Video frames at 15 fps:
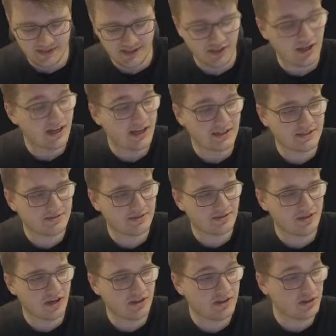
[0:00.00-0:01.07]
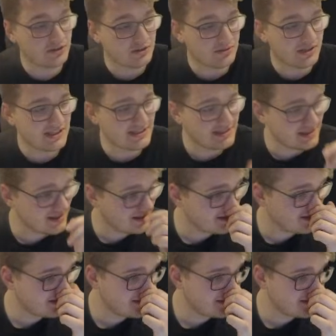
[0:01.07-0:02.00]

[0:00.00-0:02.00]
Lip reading: Yeah, I swear to God, the only reason